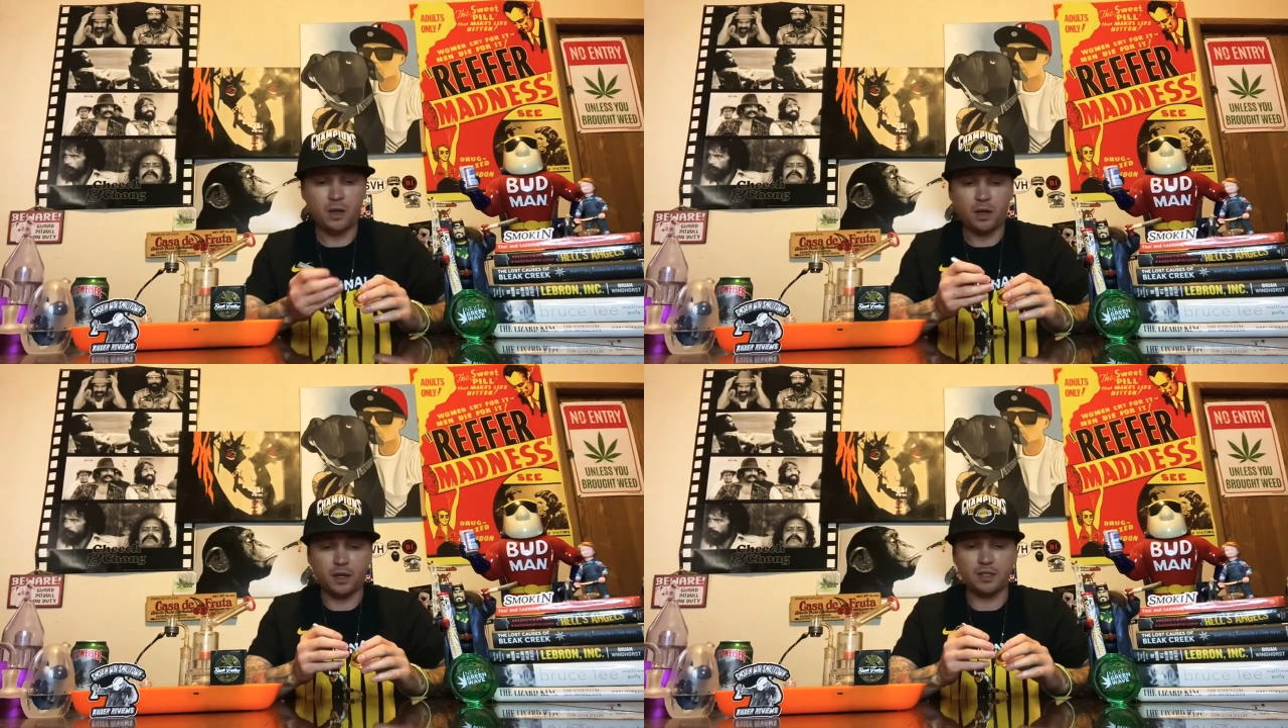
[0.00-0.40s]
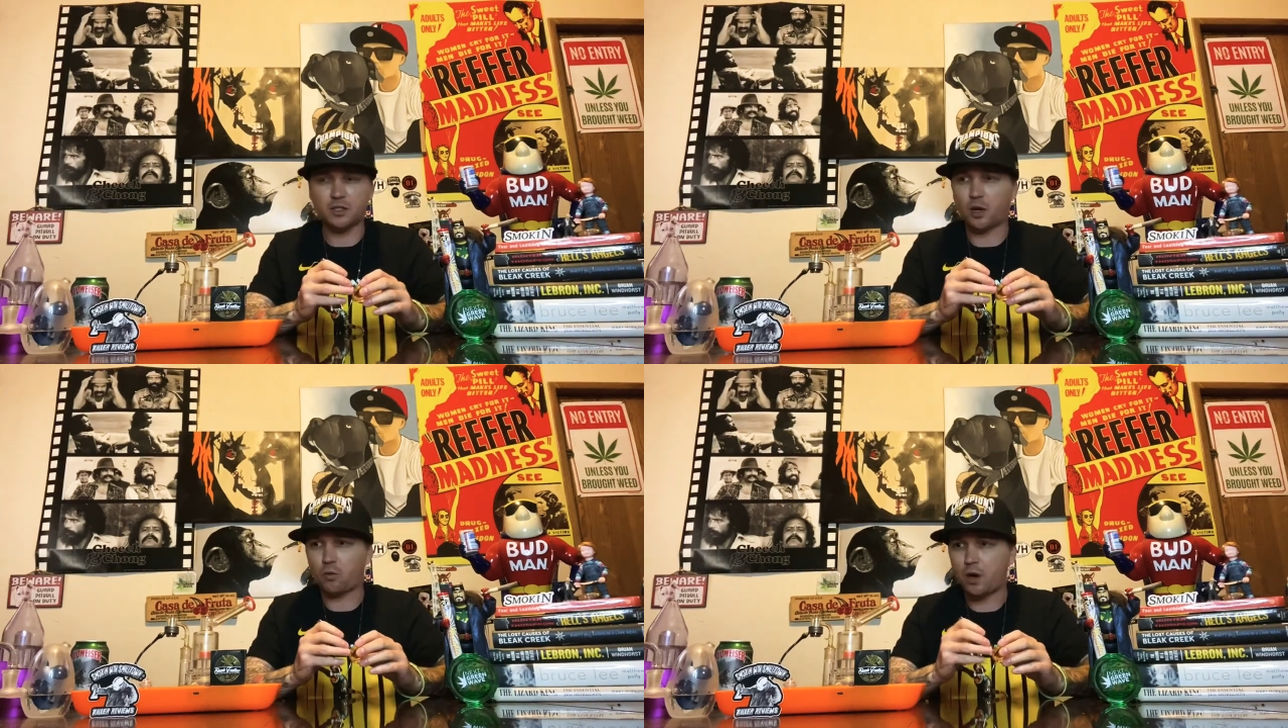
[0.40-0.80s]
It is
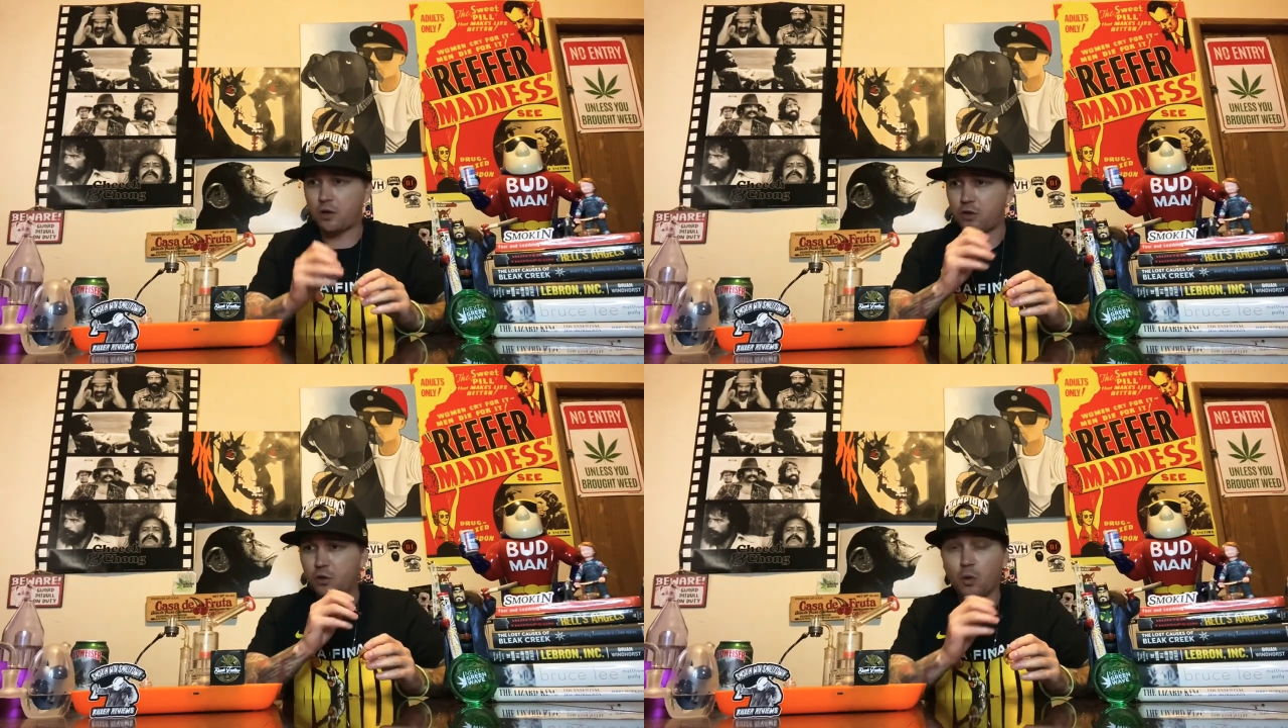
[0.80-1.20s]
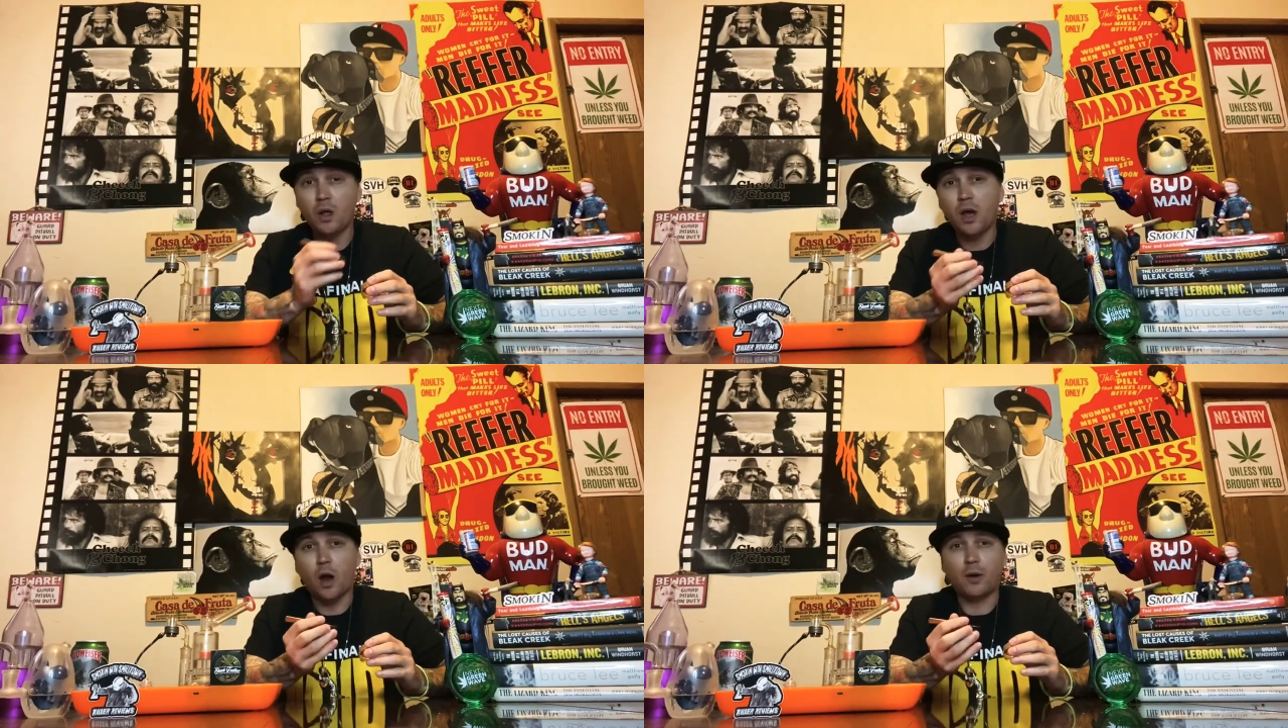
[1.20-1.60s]
going to run you
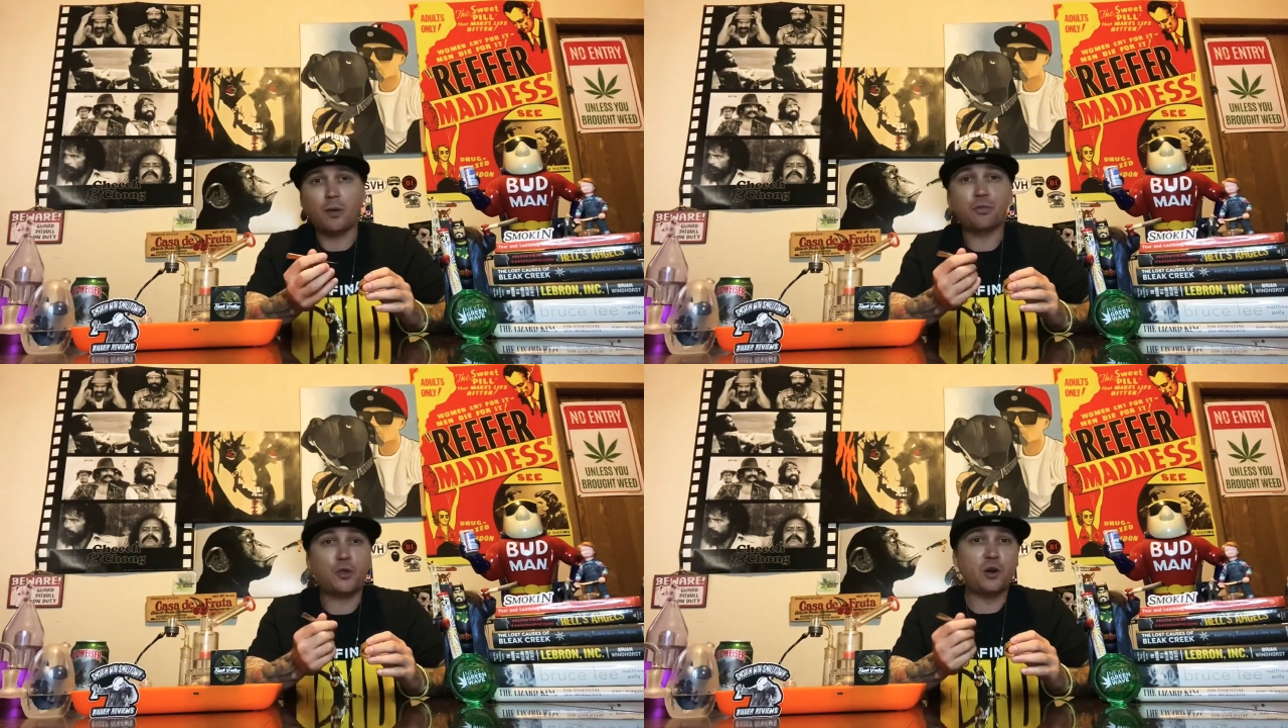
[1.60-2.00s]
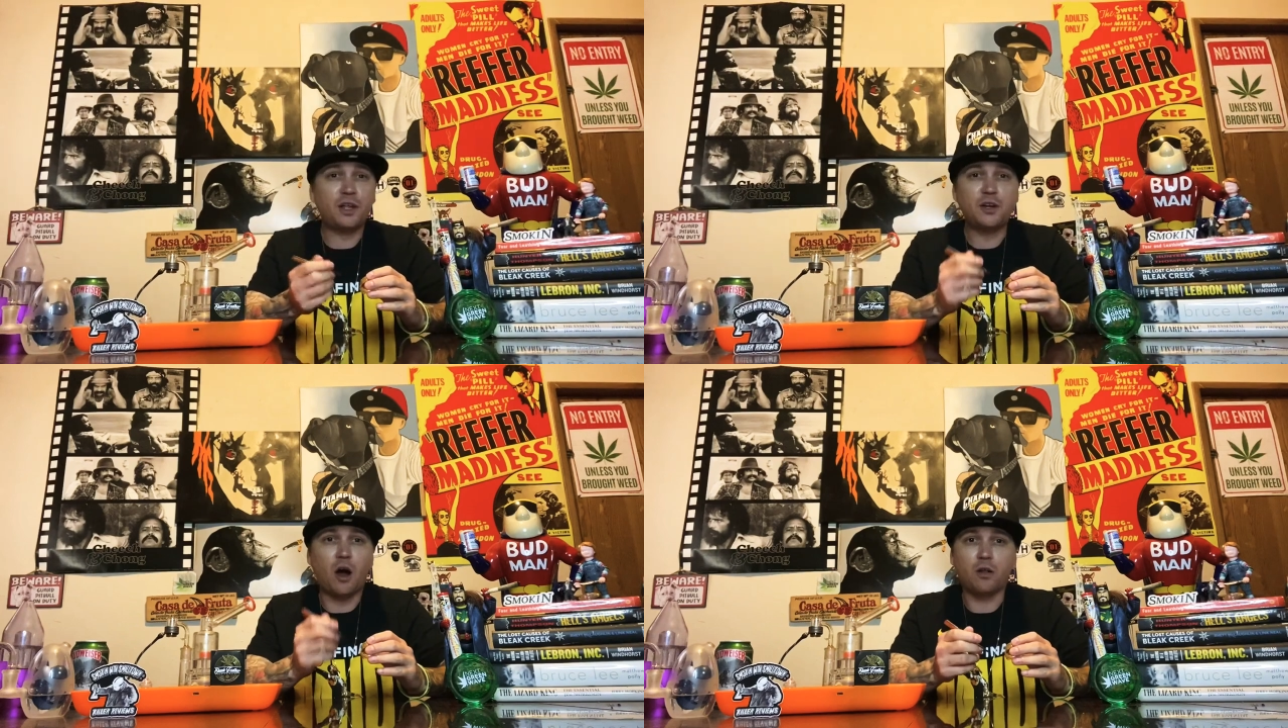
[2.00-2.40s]
around
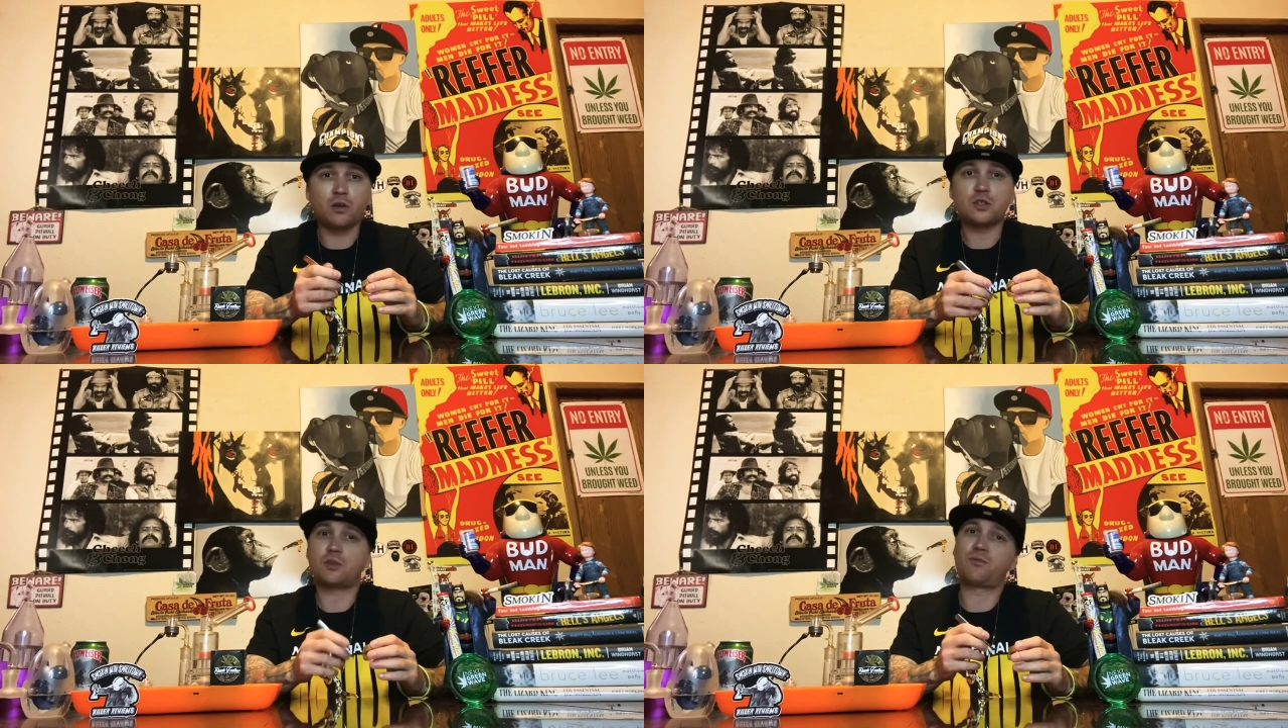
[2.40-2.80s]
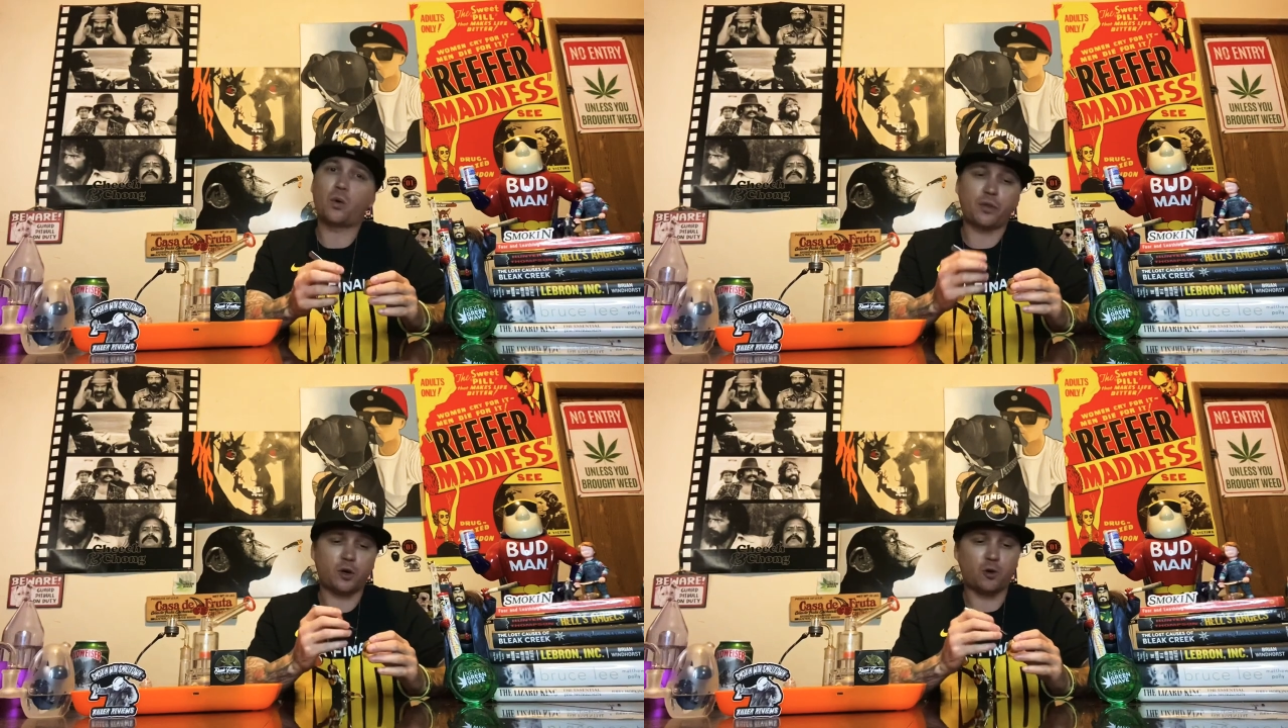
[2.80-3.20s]
$30
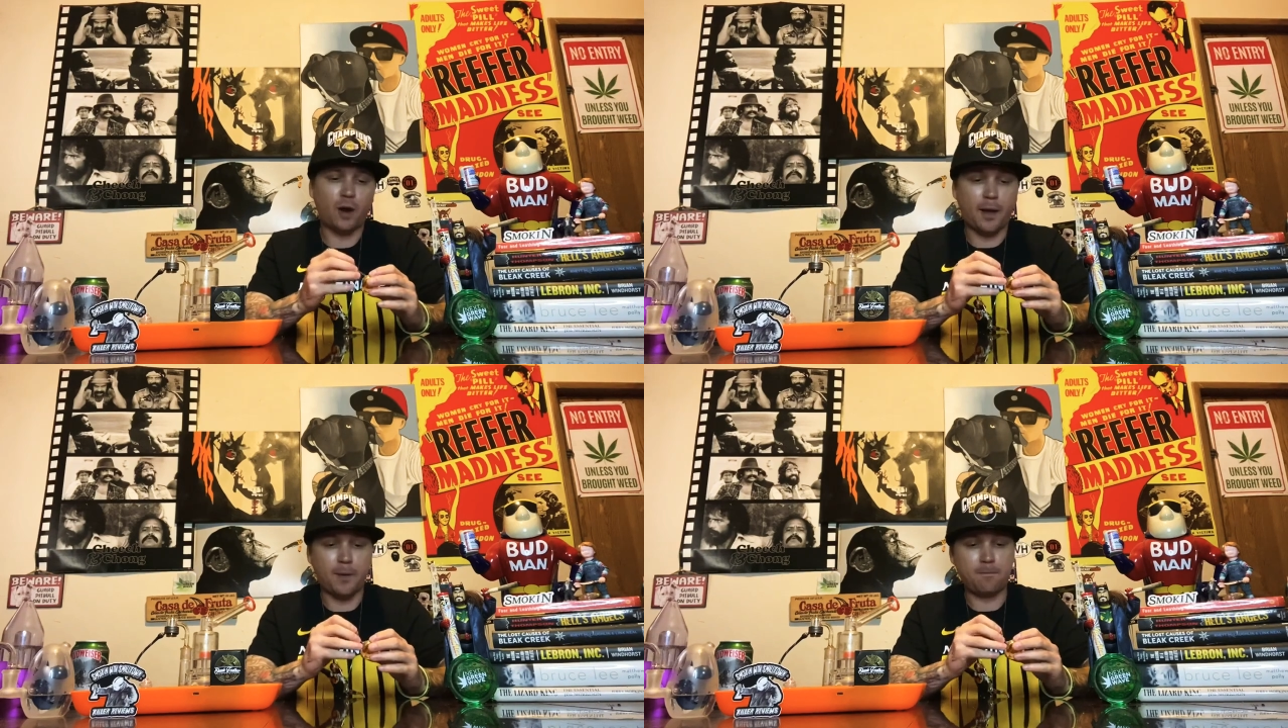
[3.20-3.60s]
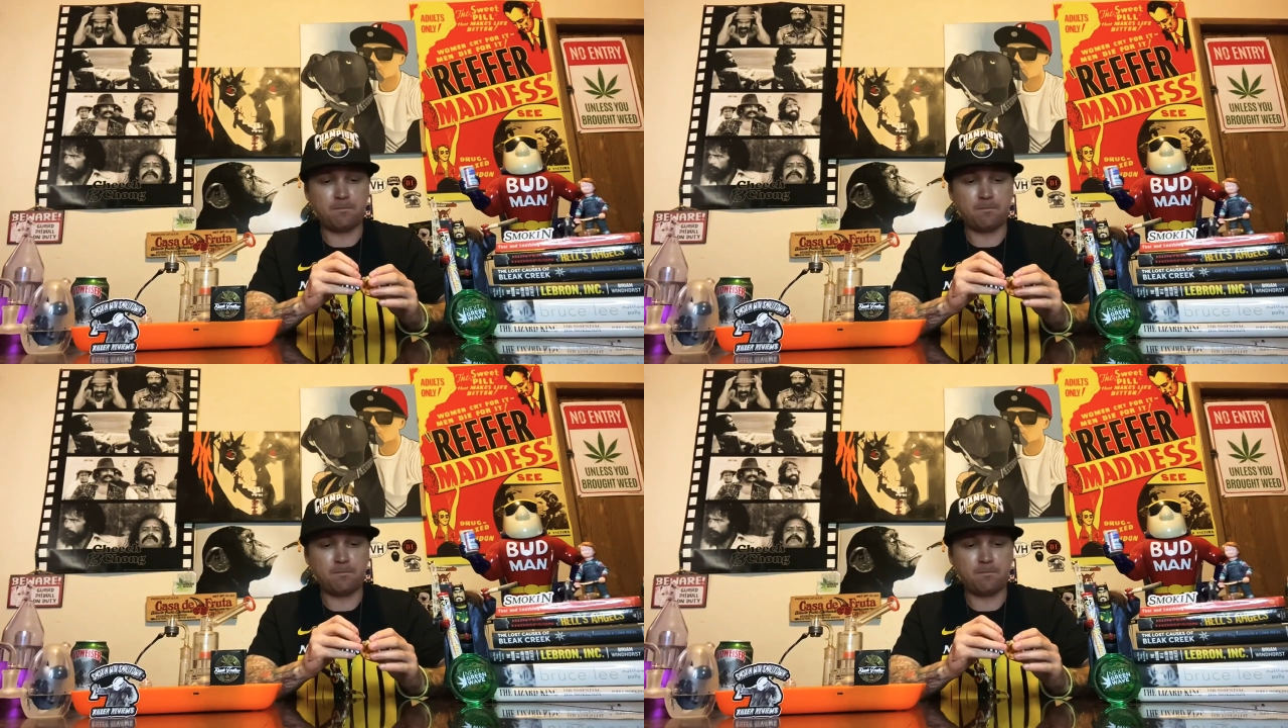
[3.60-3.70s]
for the gram.